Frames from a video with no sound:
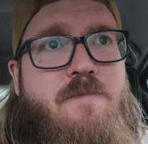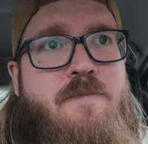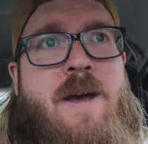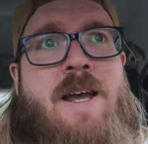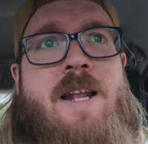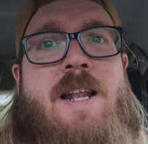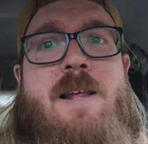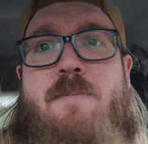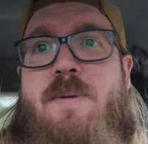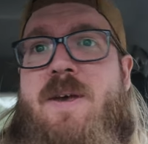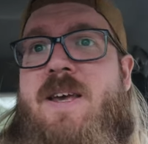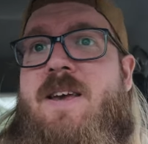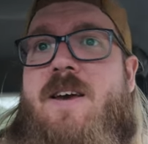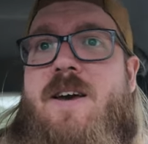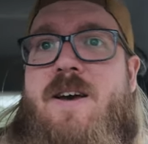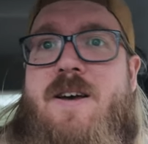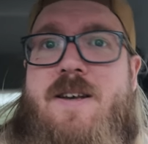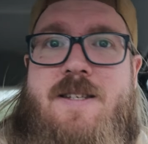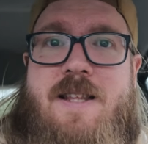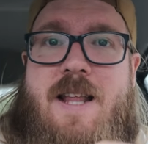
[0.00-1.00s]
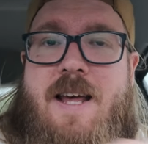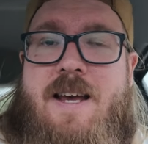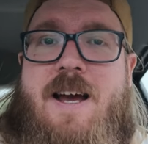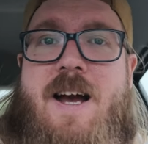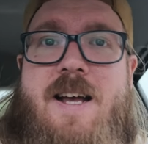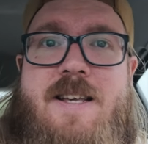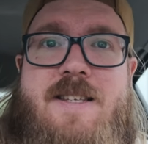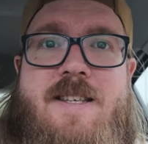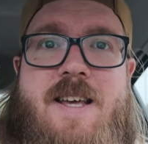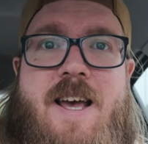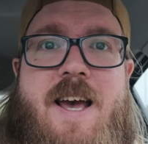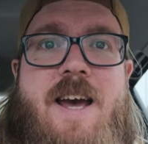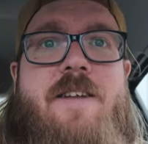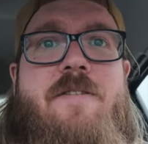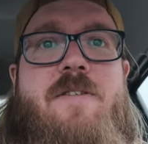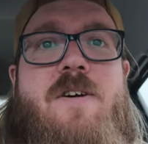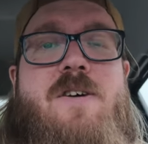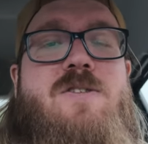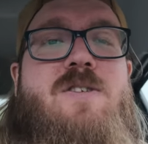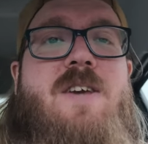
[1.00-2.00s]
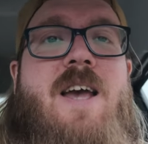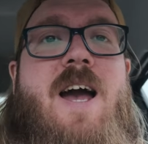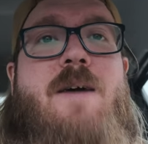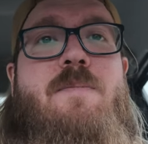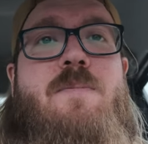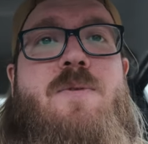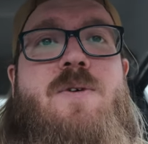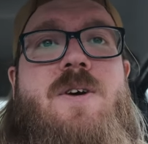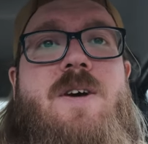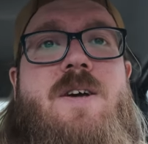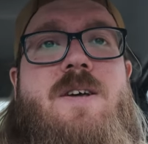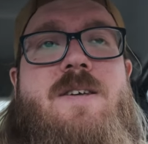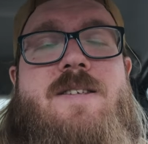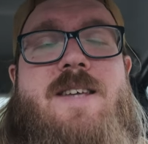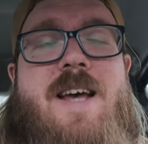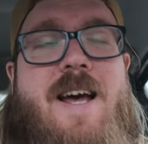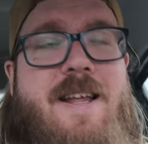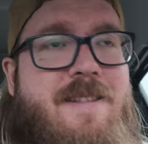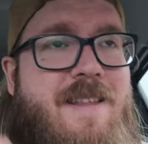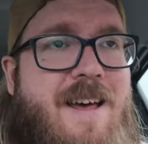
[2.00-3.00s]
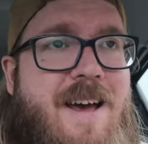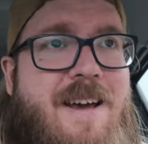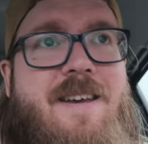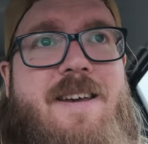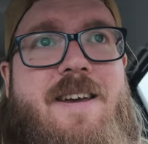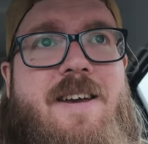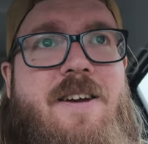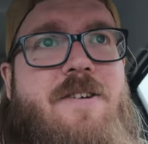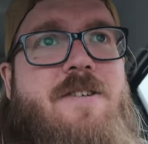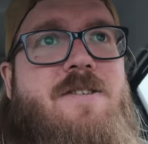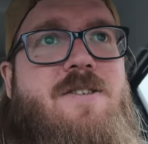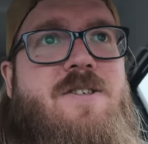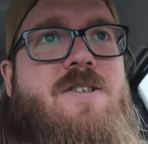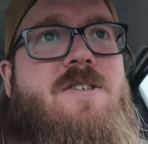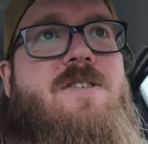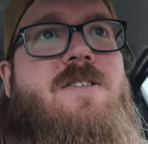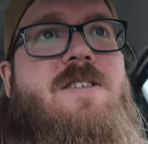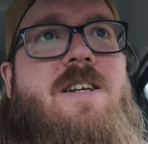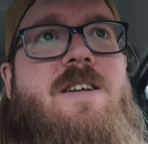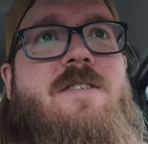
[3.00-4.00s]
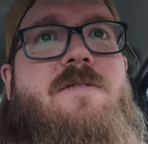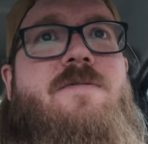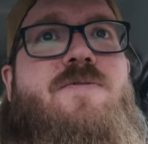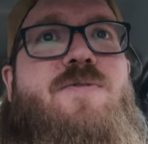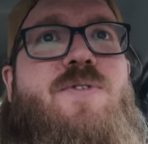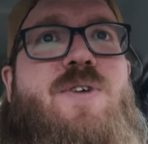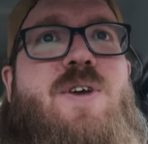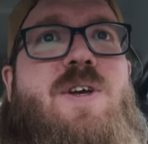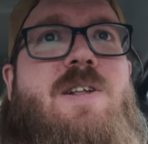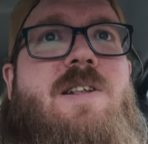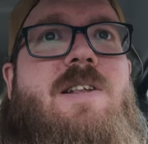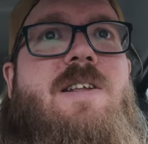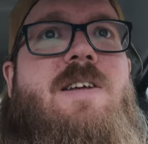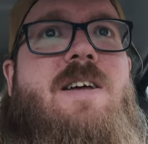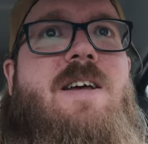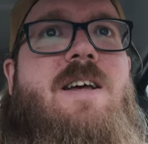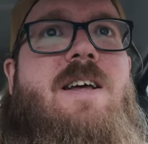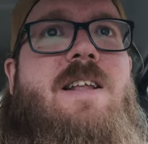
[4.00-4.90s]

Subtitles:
Mainly because, like I said, those cameras and that gear just didn't feel